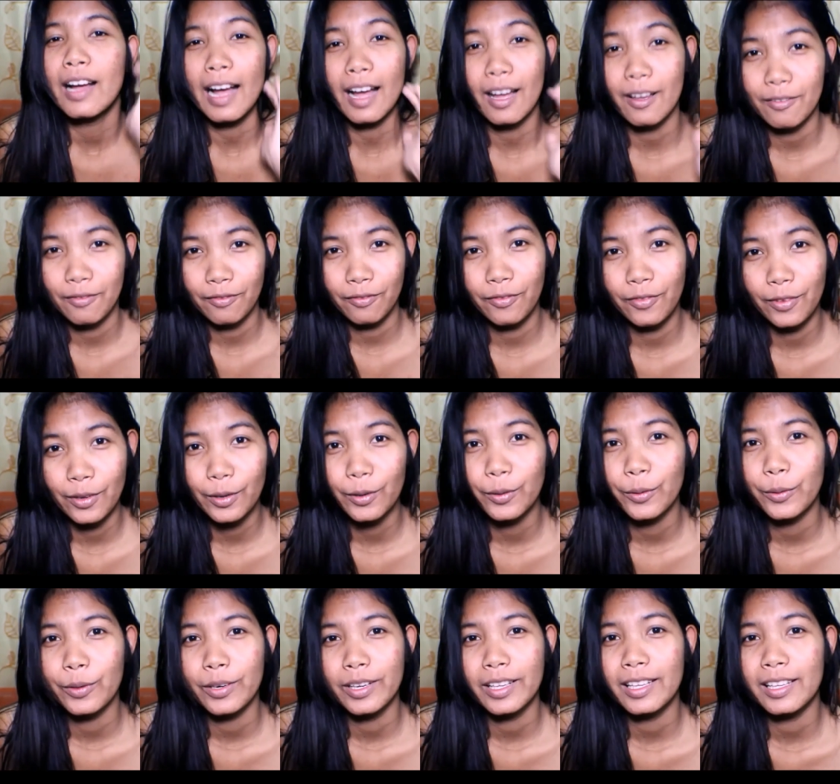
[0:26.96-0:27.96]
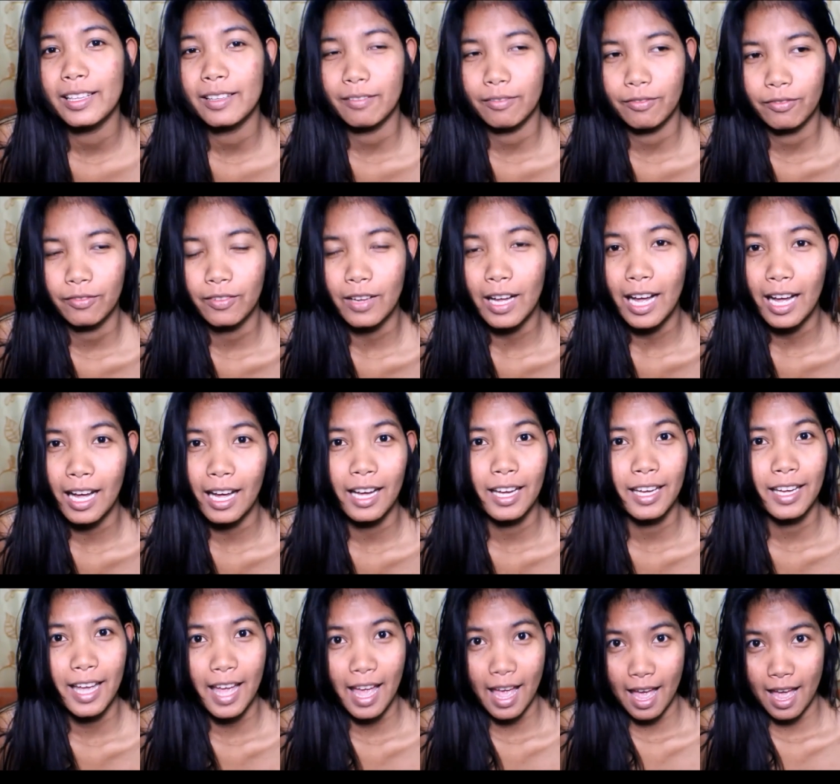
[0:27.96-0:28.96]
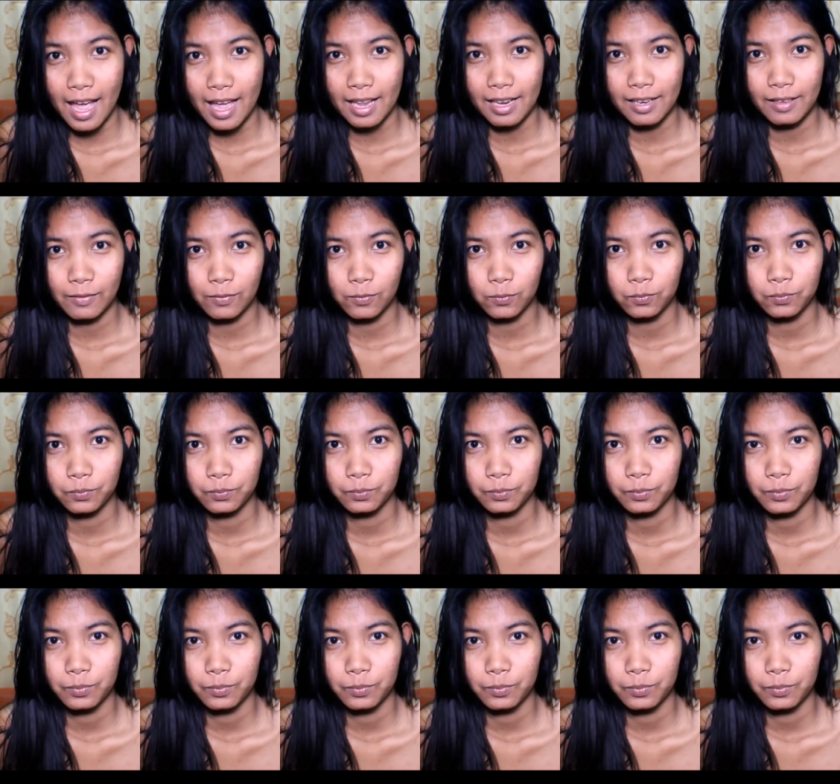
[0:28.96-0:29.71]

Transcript: I feel really fine and